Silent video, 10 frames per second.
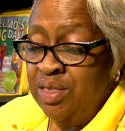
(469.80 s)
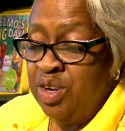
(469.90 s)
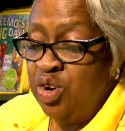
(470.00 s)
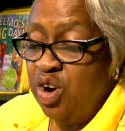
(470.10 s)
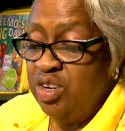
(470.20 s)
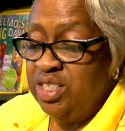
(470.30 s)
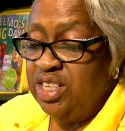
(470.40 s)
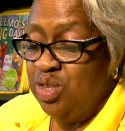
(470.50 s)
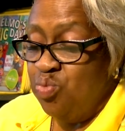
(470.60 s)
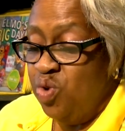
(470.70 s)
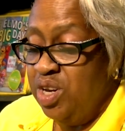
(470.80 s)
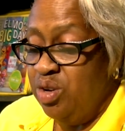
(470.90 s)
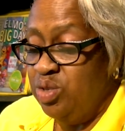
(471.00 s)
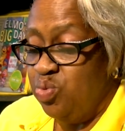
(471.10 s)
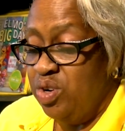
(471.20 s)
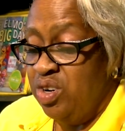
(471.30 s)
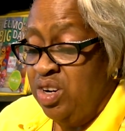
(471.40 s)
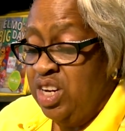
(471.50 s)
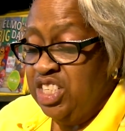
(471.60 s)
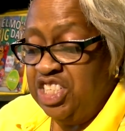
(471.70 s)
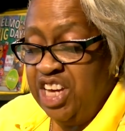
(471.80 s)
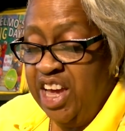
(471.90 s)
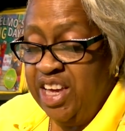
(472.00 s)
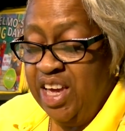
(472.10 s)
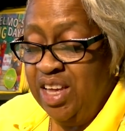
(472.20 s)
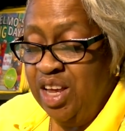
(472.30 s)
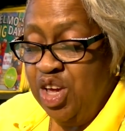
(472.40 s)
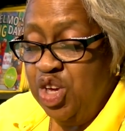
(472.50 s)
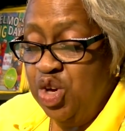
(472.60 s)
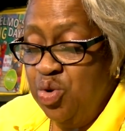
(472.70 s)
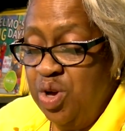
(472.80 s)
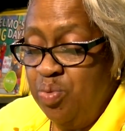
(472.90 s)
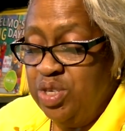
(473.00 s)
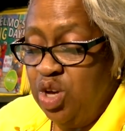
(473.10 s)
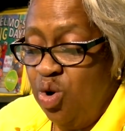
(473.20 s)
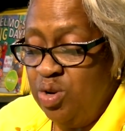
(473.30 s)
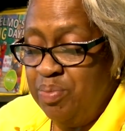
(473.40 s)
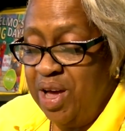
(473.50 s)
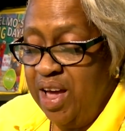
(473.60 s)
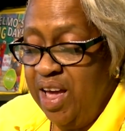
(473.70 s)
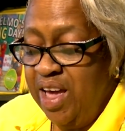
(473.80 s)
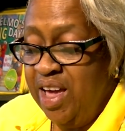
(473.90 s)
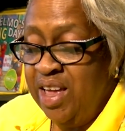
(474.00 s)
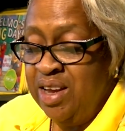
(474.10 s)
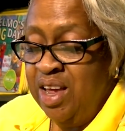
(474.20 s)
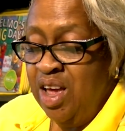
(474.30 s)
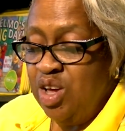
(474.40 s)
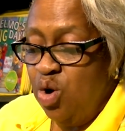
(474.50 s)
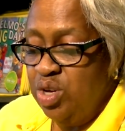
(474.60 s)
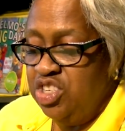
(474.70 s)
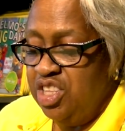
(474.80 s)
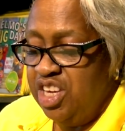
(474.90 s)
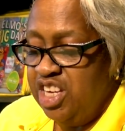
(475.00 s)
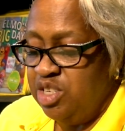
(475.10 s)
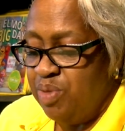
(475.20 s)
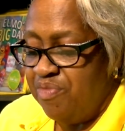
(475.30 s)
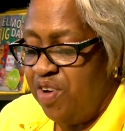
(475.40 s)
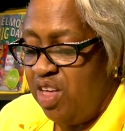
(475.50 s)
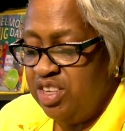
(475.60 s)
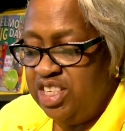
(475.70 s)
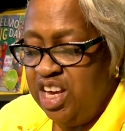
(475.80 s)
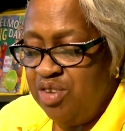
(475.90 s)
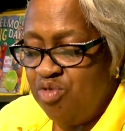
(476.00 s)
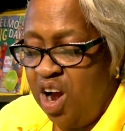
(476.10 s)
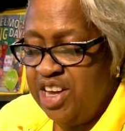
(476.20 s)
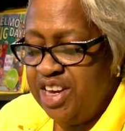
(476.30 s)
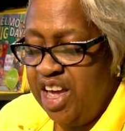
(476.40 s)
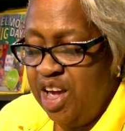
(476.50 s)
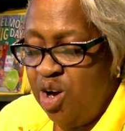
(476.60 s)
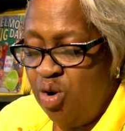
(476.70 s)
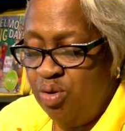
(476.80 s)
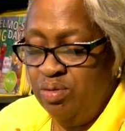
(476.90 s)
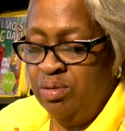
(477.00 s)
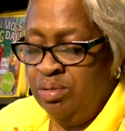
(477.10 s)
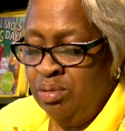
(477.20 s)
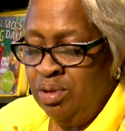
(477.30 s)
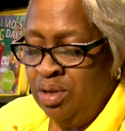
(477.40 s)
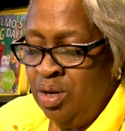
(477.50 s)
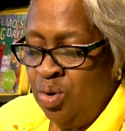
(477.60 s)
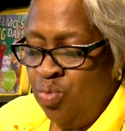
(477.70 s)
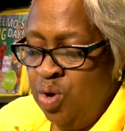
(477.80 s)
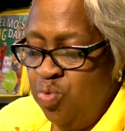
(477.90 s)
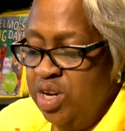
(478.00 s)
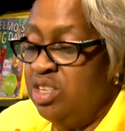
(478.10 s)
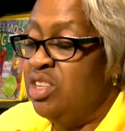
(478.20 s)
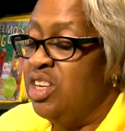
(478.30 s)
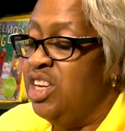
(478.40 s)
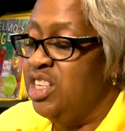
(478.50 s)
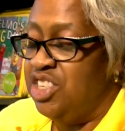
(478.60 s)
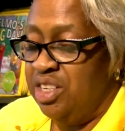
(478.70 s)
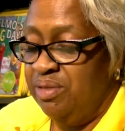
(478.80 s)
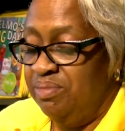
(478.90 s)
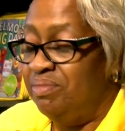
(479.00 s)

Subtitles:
The curtains and the windows were shaking. Huey was holding my hand. Go into the kitchen, my father said, right now. We went into the kitchen.